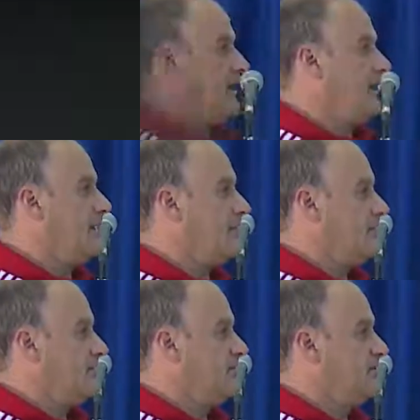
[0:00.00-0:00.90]
Here,
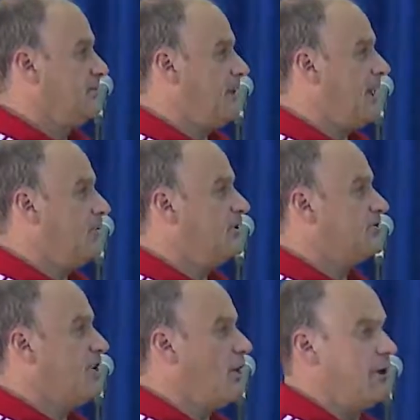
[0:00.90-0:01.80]
there is a player who is
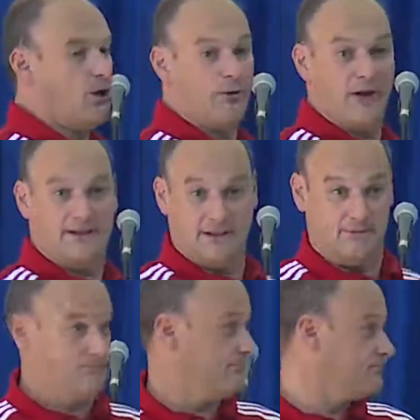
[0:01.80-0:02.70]
now in our A team.
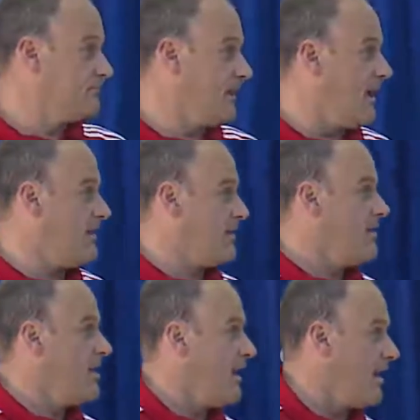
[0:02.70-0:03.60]
Yeah?
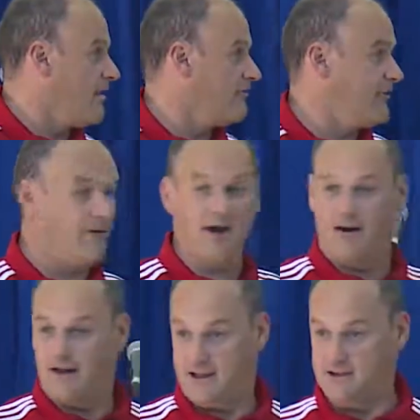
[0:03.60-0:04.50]

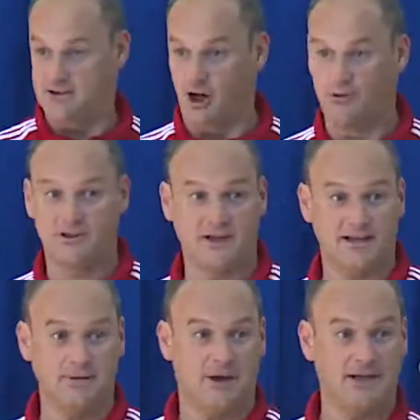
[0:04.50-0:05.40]
Ferreira is now in the A
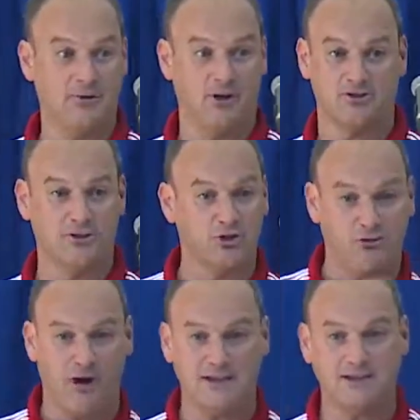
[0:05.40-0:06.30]
team, and he was not
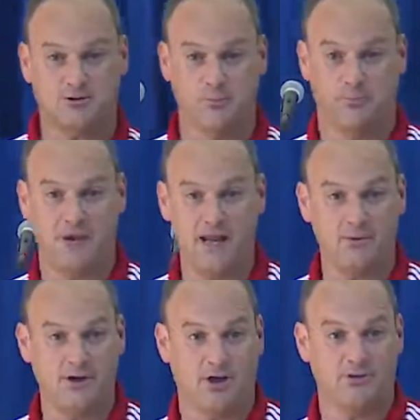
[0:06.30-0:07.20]
ready to play
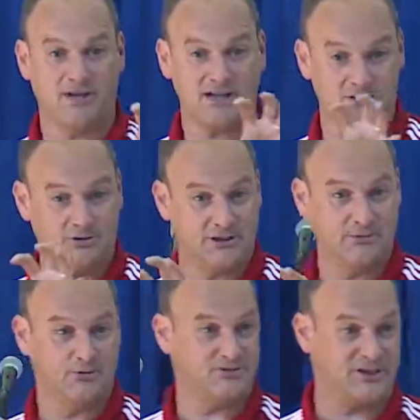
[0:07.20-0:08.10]
with our national team
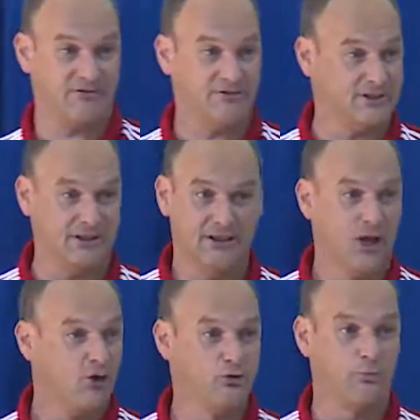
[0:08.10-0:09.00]
in the 17
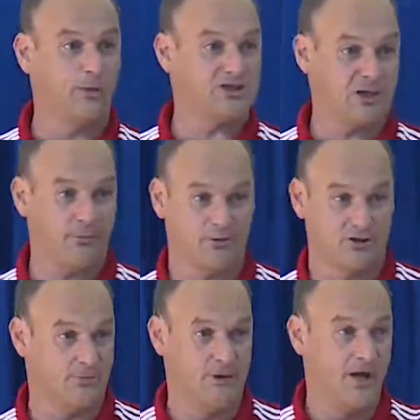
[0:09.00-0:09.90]
European
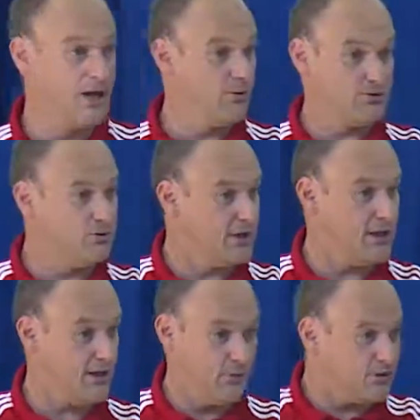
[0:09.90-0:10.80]
Championship. He was
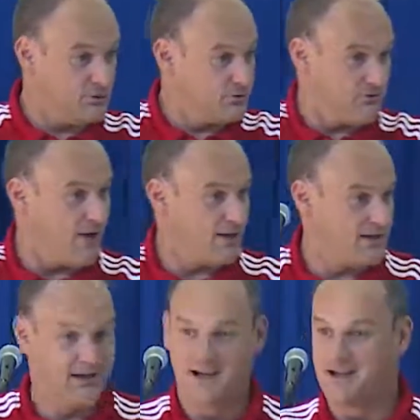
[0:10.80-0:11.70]
not ready
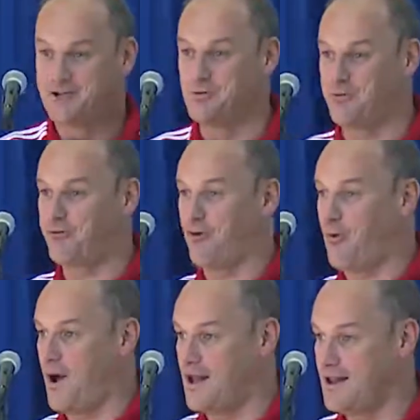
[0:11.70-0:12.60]
to perform
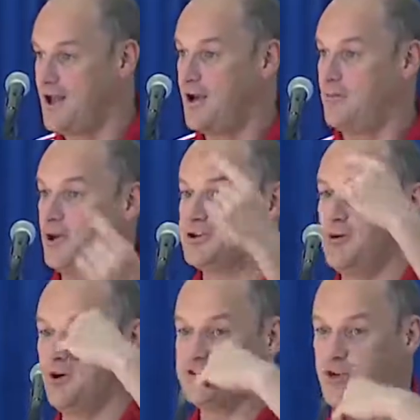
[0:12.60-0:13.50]
well, but he
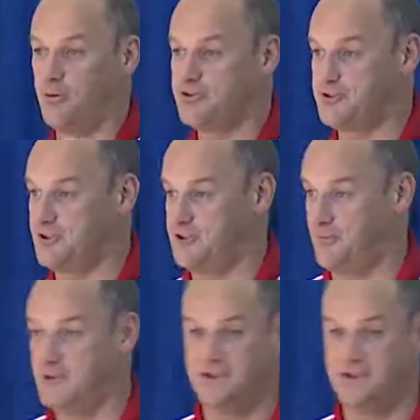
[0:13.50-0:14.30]
was in our system, and